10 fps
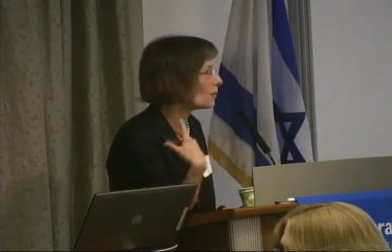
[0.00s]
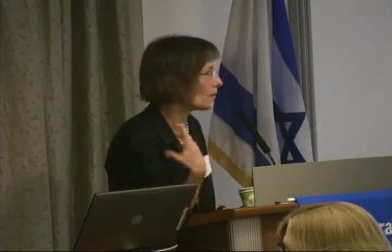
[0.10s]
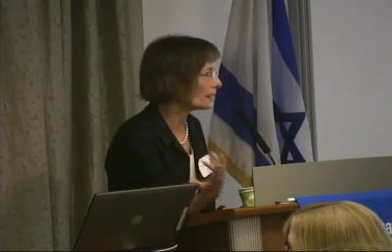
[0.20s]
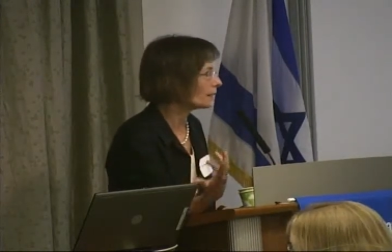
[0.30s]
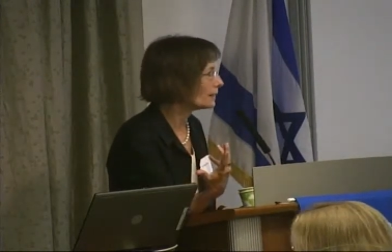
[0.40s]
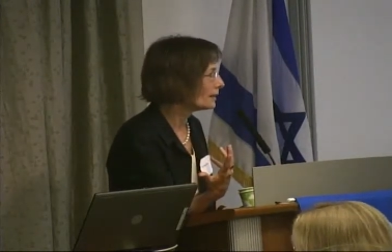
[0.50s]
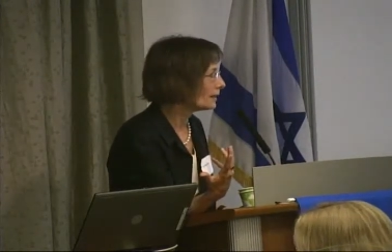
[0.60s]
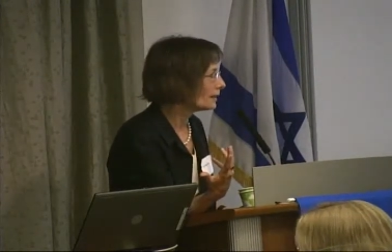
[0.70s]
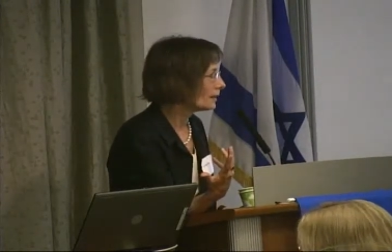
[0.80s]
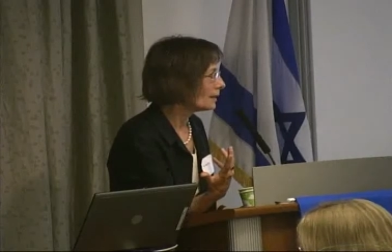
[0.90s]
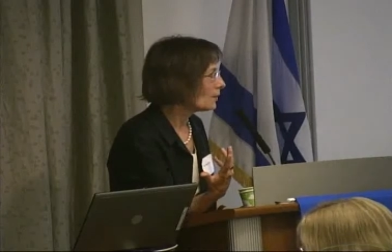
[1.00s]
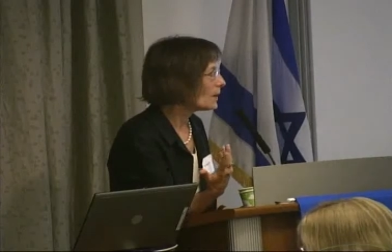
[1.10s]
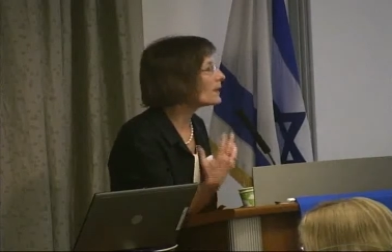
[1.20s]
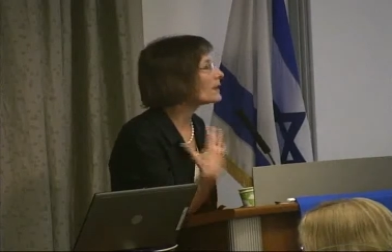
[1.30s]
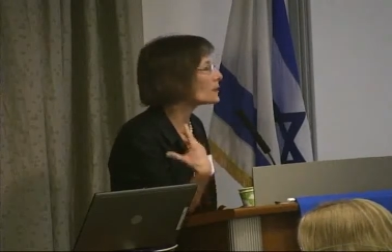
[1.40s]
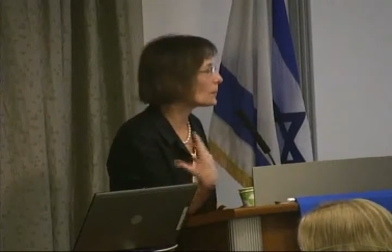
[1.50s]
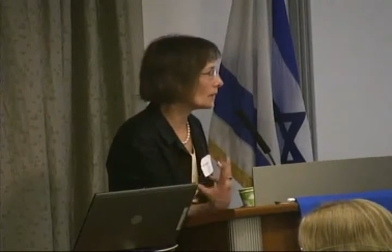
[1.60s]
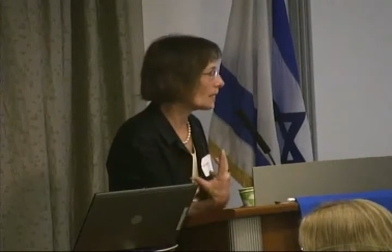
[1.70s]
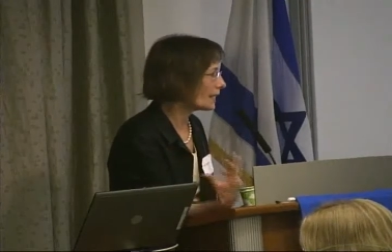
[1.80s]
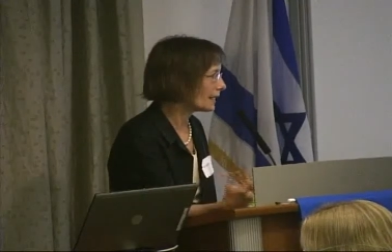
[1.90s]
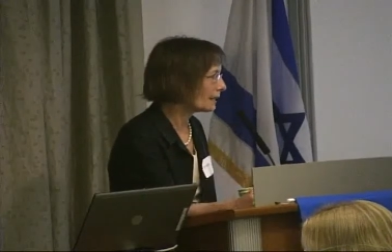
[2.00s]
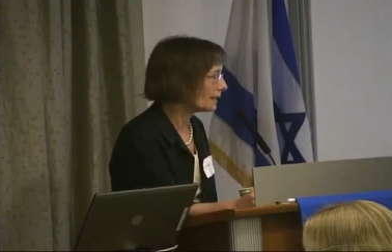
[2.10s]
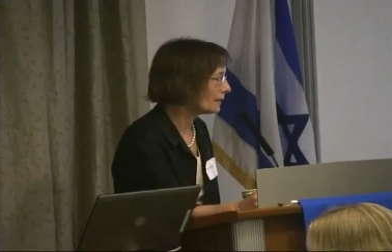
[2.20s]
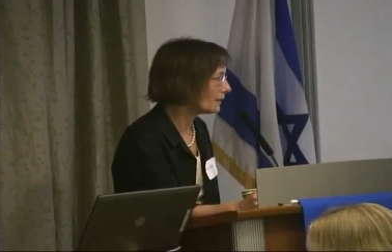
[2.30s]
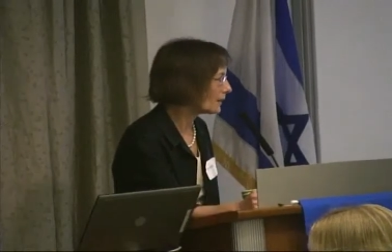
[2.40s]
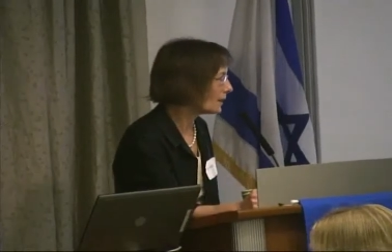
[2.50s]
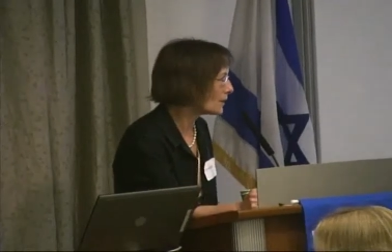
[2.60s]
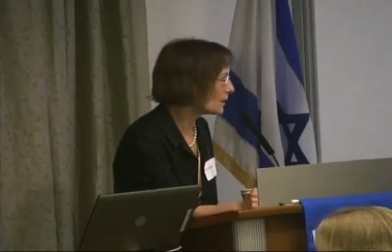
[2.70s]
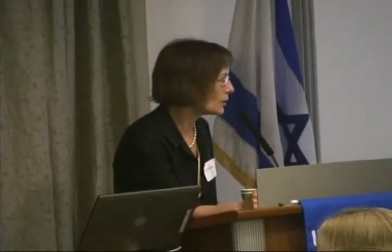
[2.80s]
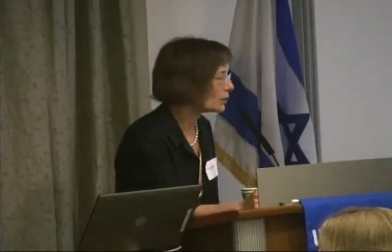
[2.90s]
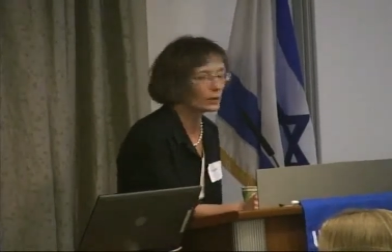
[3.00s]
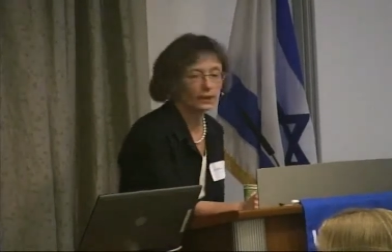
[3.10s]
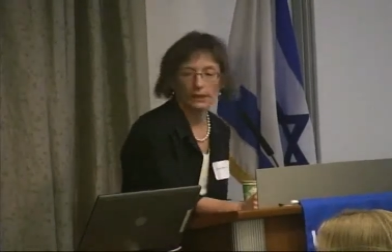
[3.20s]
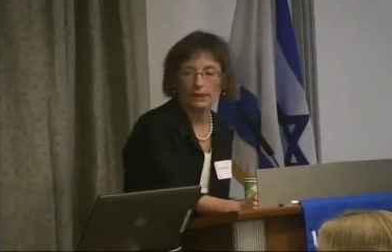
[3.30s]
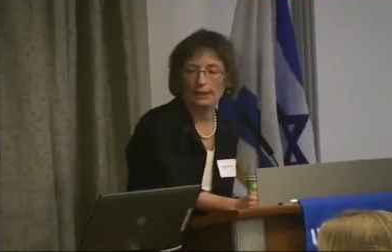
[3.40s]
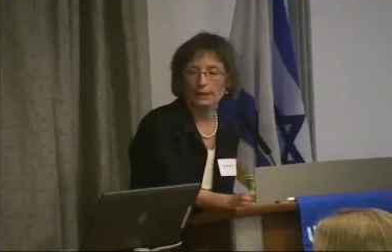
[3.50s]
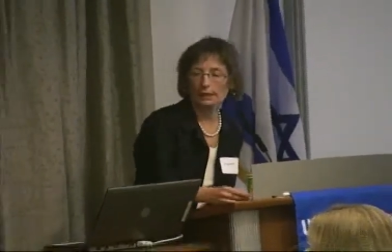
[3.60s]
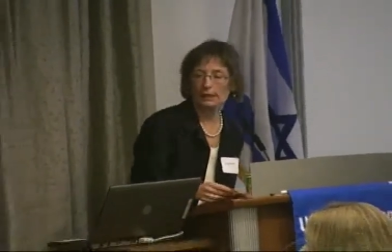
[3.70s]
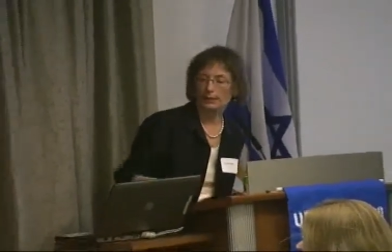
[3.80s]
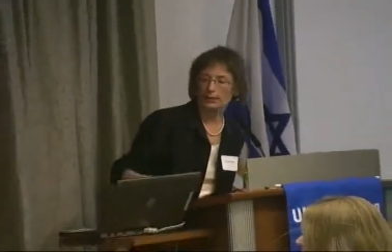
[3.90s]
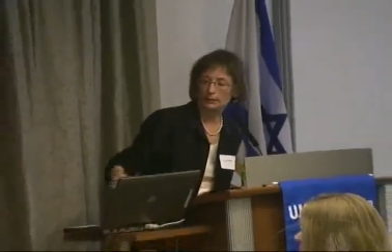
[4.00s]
what things were like for him and Judy in their